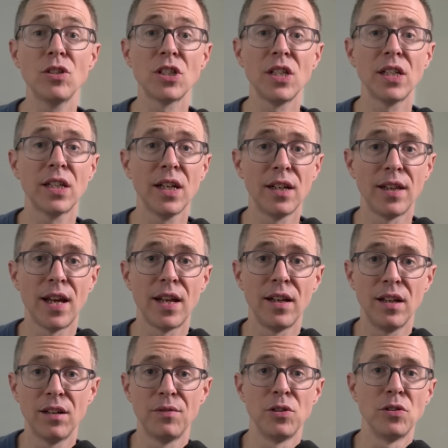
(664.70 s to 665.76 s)
You just need to get in that
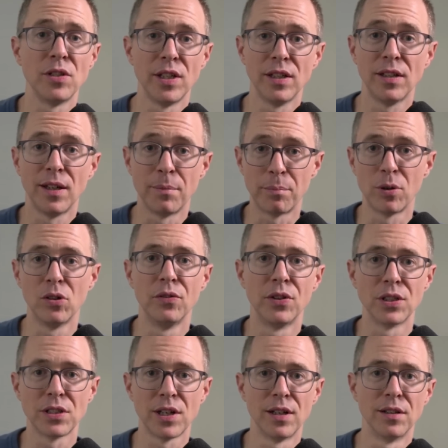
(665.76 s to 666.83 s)
interview seat and prove
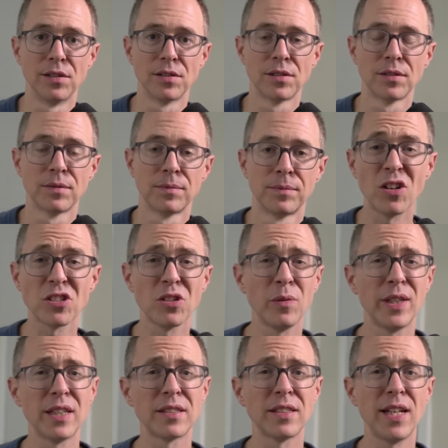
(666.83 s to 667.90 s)
your skills.
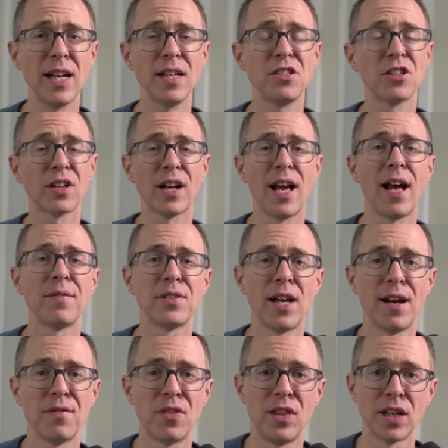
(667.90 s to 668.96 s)
Also in this stage, you're gonna have
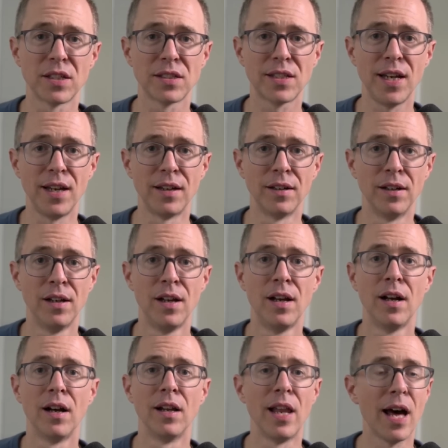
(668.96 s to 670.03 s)
to have thick skin.
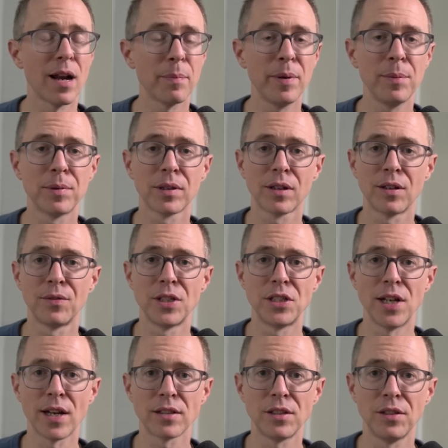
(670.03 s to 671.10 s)
A lot of people are gonna
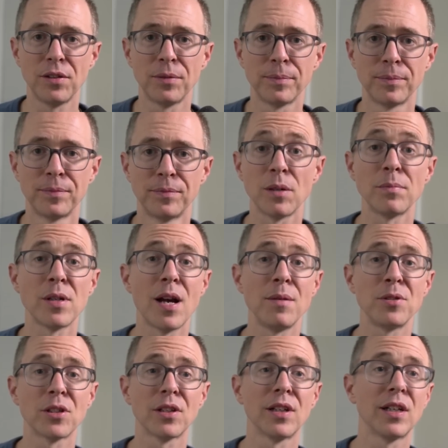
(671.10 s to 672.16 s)
reject you.
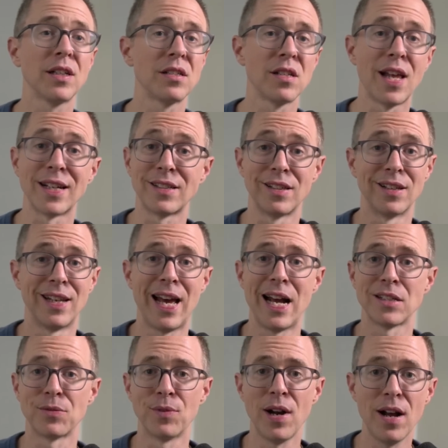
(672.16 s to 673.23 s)
Sometimes you're gonna get to like to the
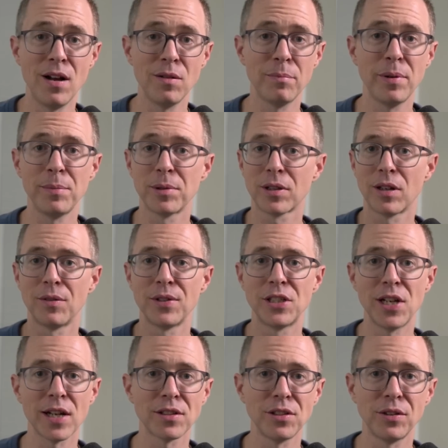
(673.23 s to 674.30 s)
last round, people are gonna
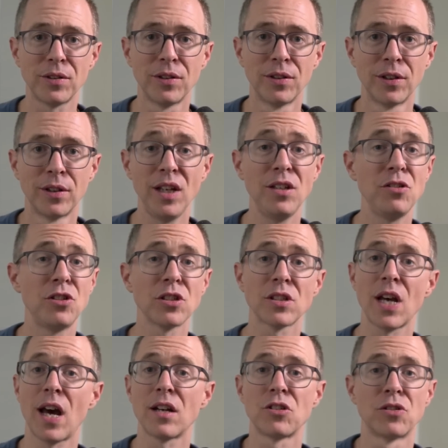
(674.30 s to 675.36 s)
reject you, and you
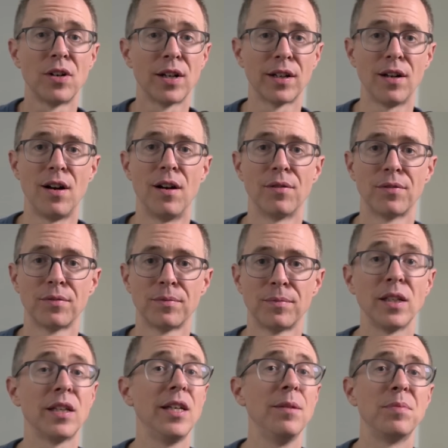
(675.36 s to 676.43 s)
just gotta shrug it off
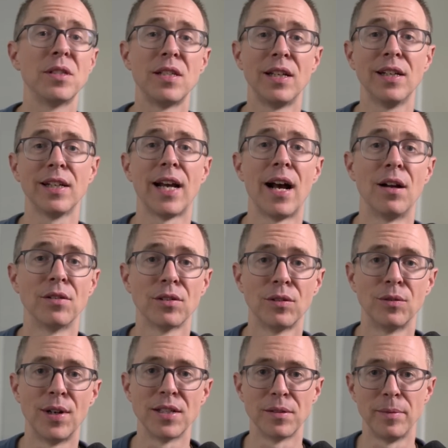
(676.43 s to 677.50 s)
and keep sending out
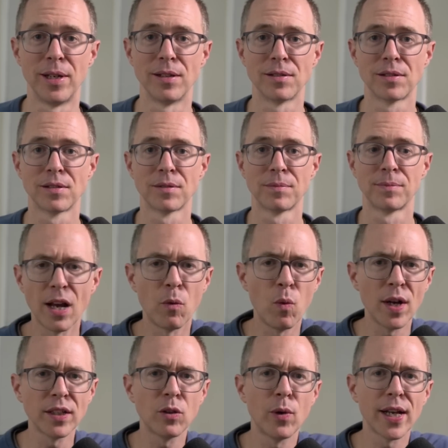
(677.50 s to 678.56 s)
resumes. Now,
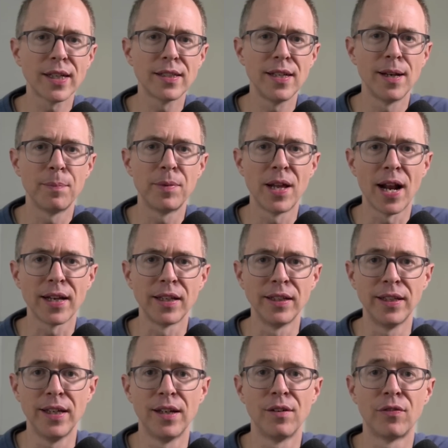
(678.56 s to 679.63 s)
one quick tip that I
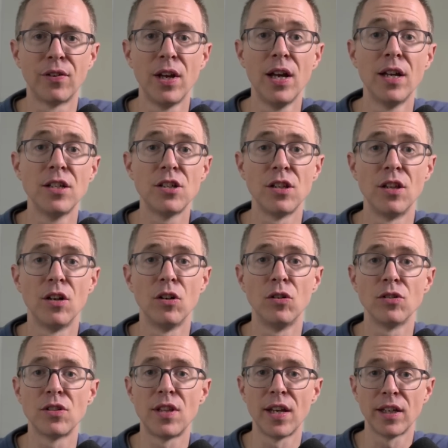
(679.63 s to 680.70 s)
can give to
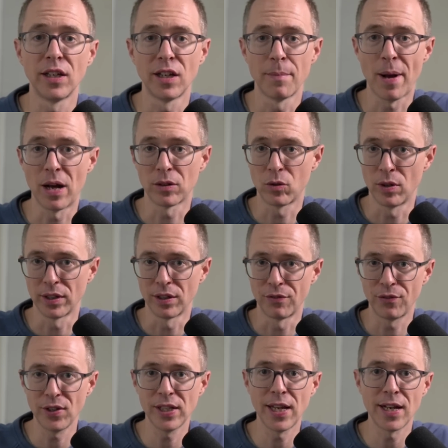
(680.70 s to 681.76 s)
those thinking about going the
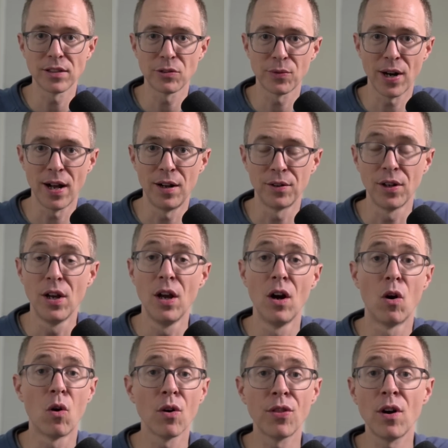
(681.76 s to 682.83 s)
freelance route
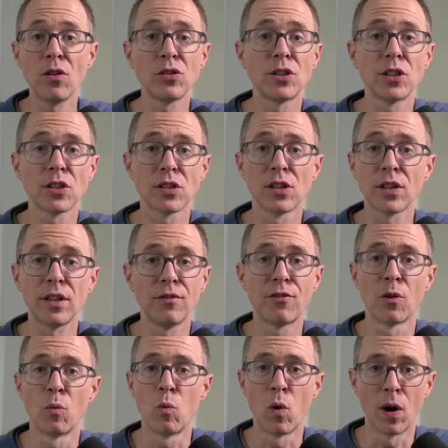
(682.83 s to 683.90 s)
or those just looking
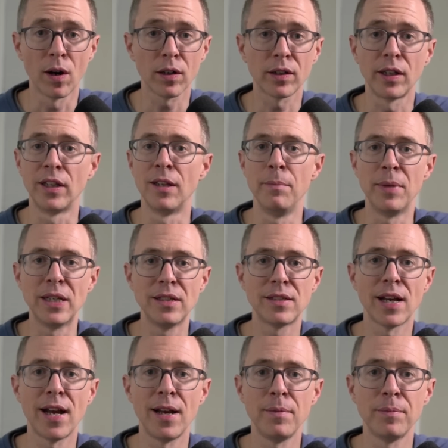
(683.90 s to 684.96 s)
for work in the
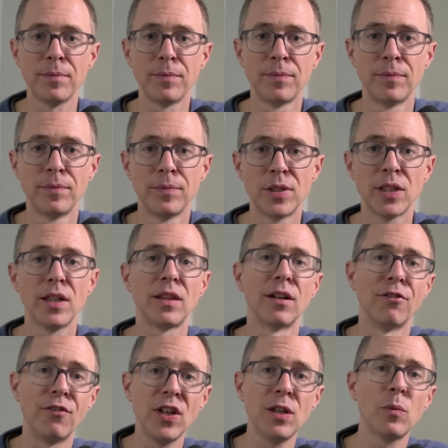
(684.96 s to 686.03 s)
meantime to get
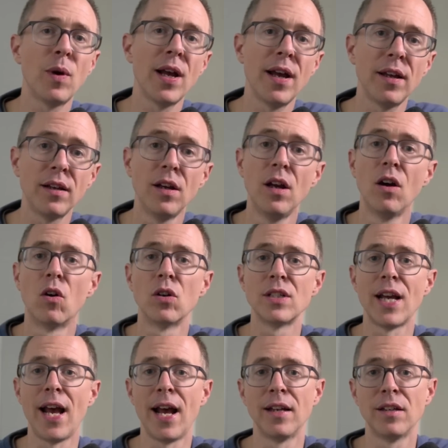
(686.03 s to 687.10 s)
their feet wet
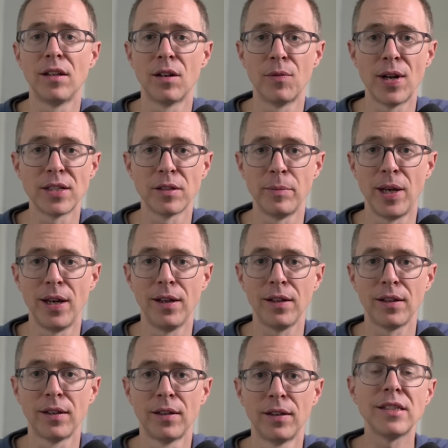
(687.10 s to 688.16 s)
or to add to their
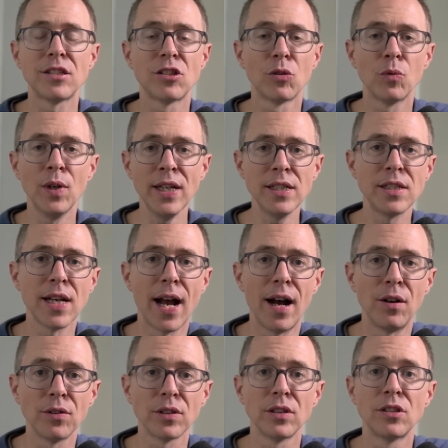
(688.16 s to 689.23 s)
resume is to reach
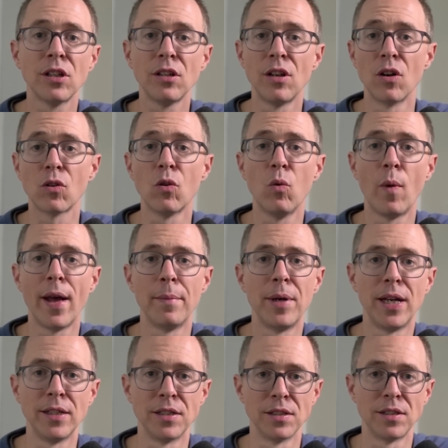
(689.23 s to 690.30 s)
out to local
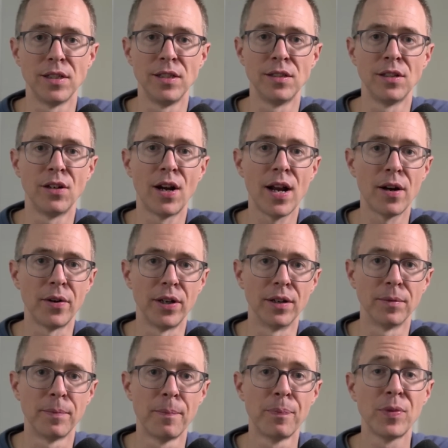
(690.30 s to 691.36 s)
web agencies in your
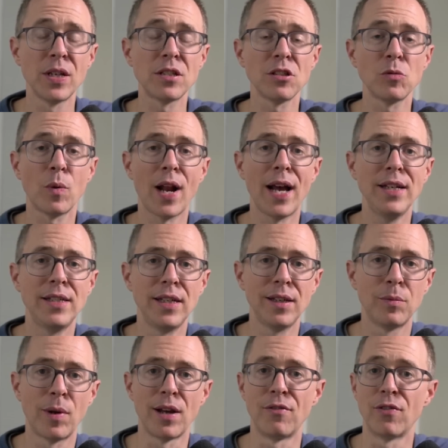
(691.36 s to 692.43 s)
area. This is what I
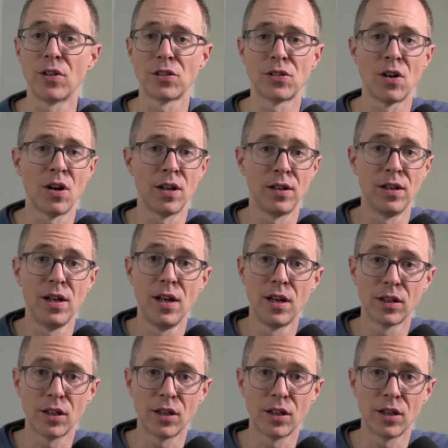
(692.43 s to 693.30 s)
did when I first started